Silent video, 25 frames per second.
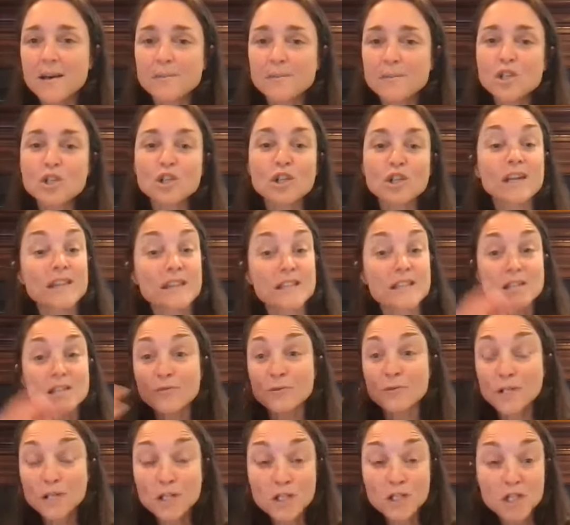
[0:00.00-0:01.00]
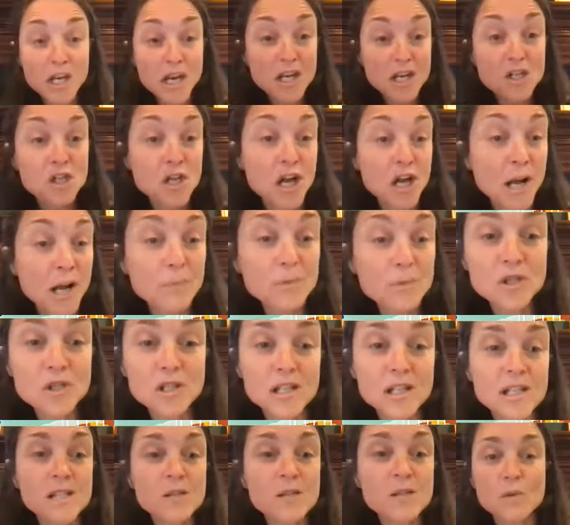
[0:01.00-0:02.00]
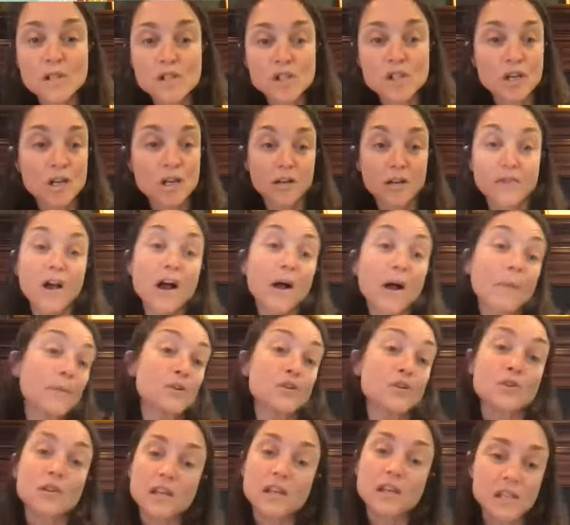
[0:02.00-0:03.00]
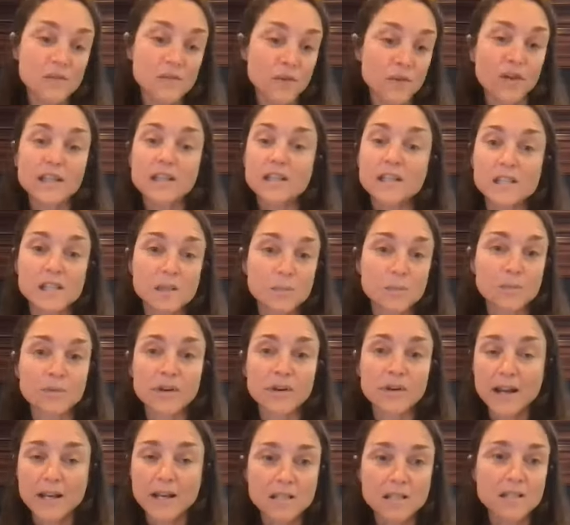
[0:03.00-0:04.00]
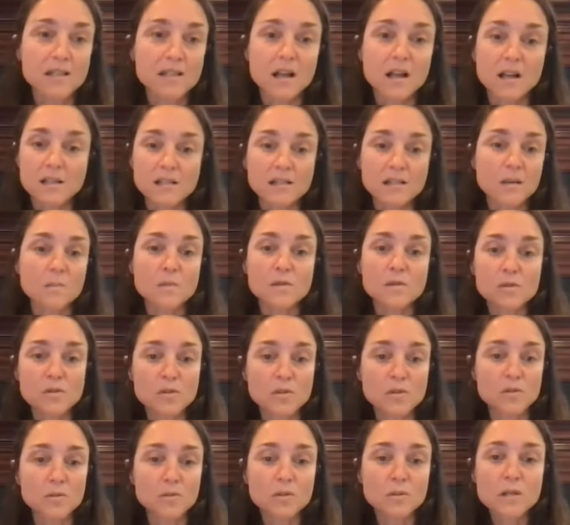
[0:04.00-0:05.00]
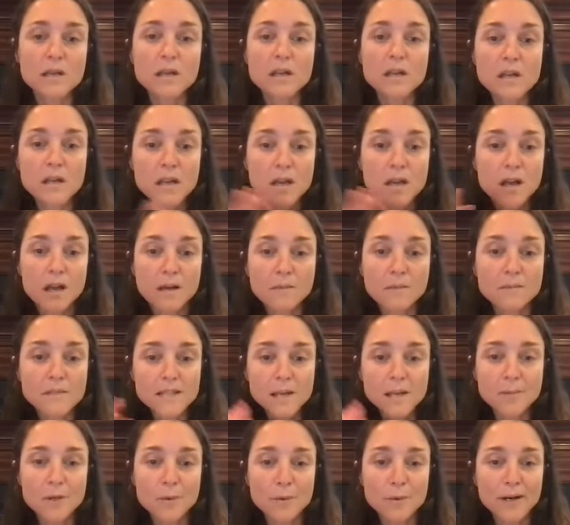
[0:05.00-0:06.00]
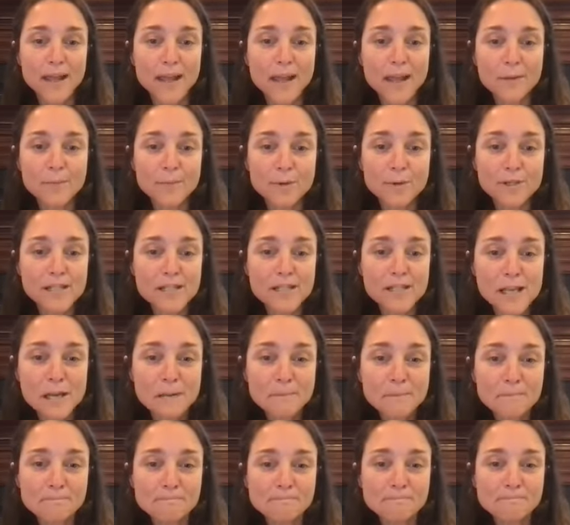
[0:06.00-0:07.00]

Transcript: to look at the differentiation options, which give opportunities for kids to practice concepts too. Debbie, you want to add more to that?